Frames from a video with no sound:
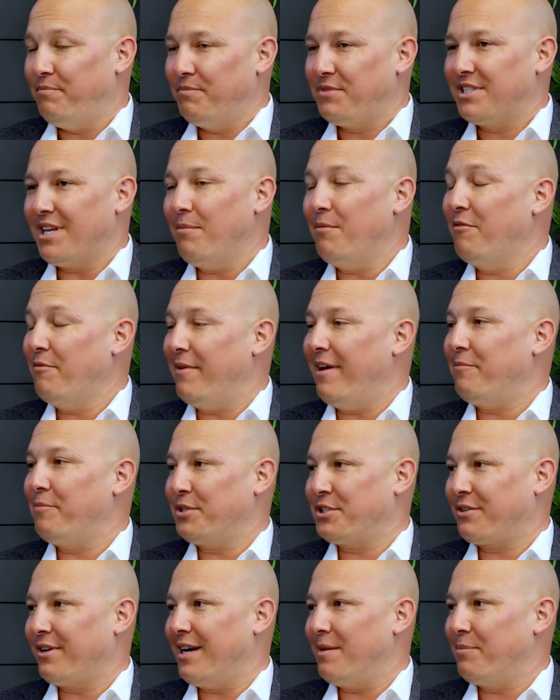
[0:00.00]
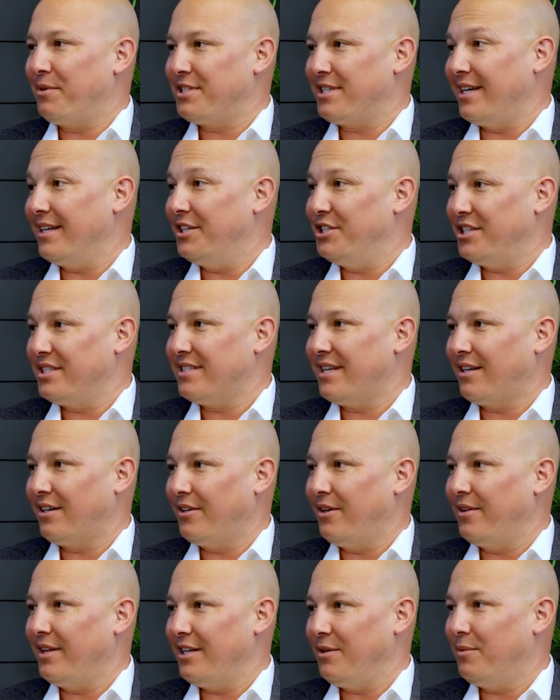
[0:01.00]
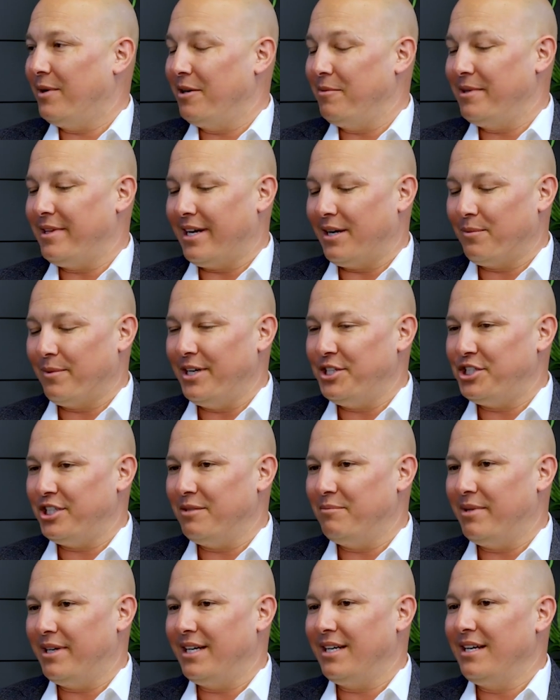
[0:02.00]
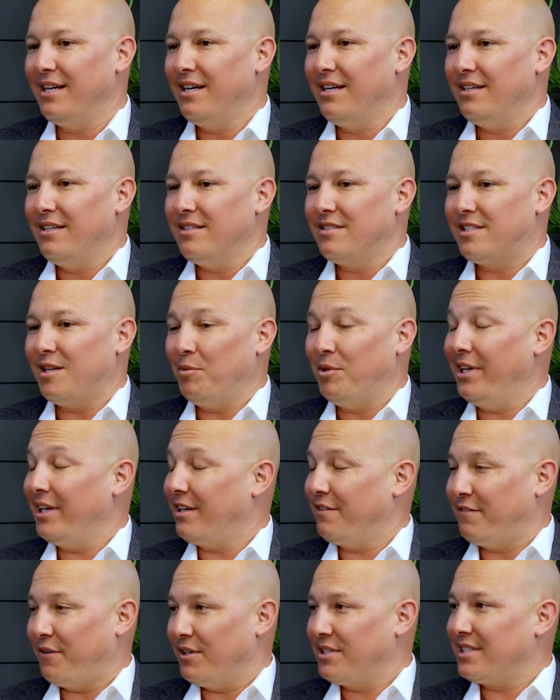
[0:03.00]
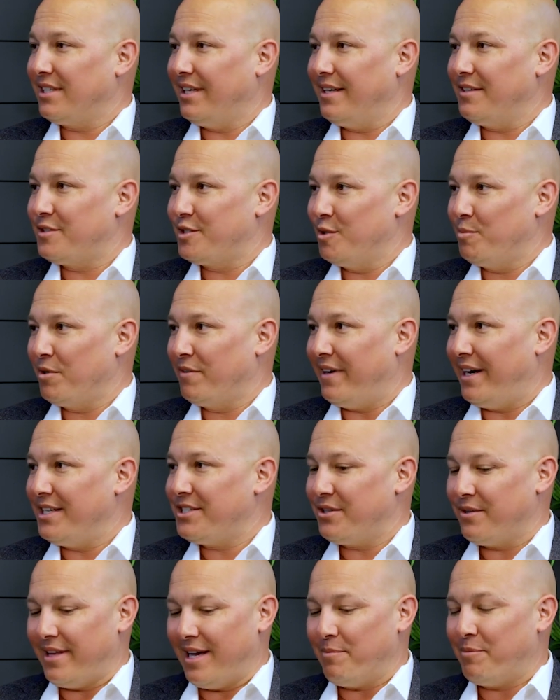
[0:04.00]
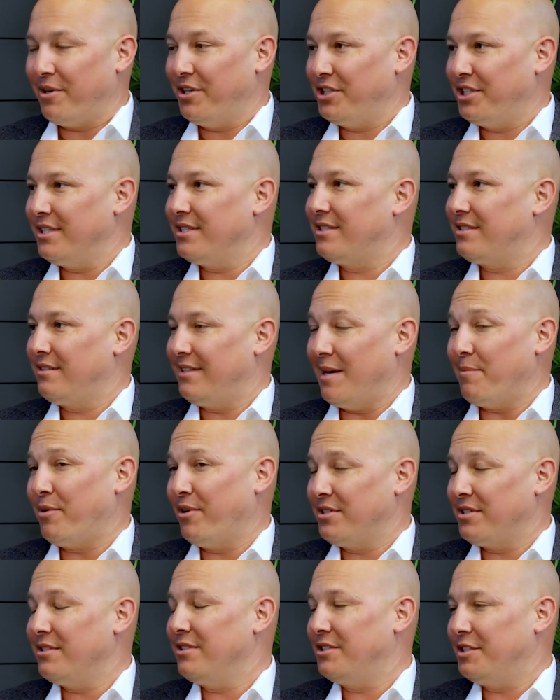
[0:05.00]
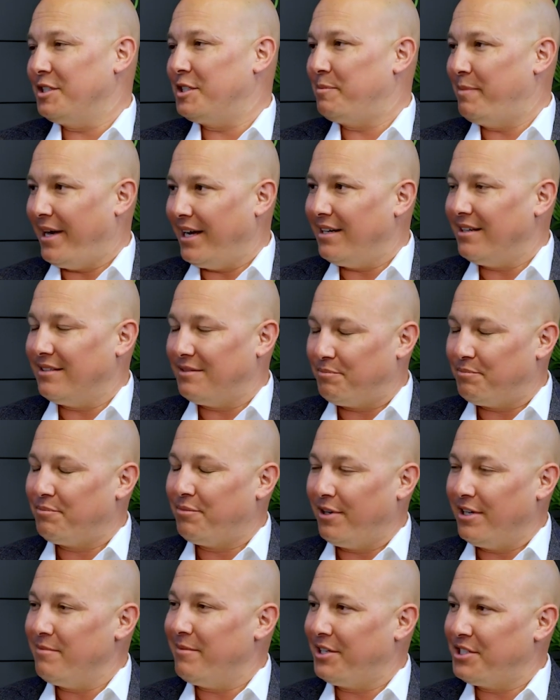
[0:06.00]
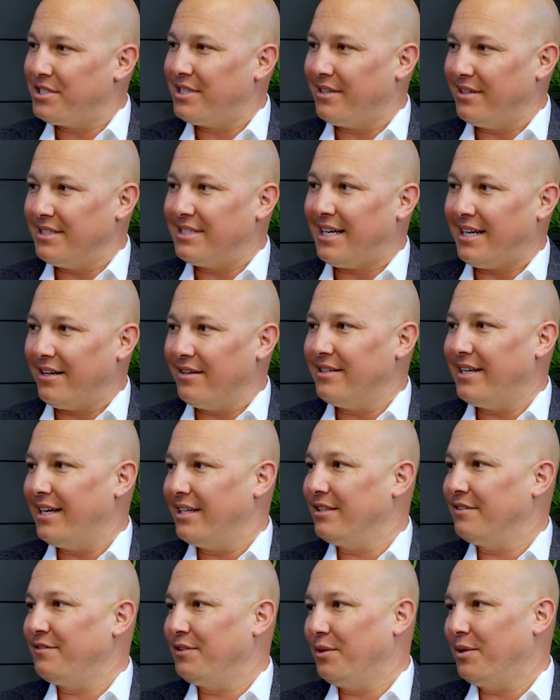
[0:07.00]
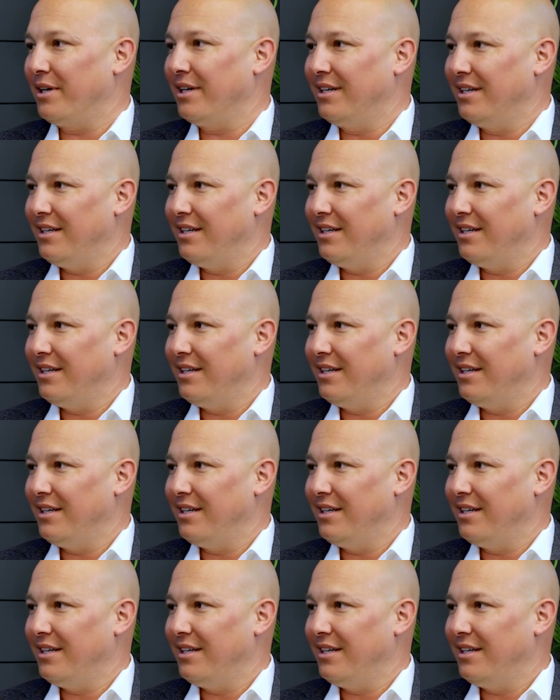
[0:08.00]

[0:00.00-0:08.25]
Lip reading: some of them have prescribed percentages, and I don't know that you'd want to be that rigid, but someone like a first line supervisor, that person should spend pretty much their entire day on the floor.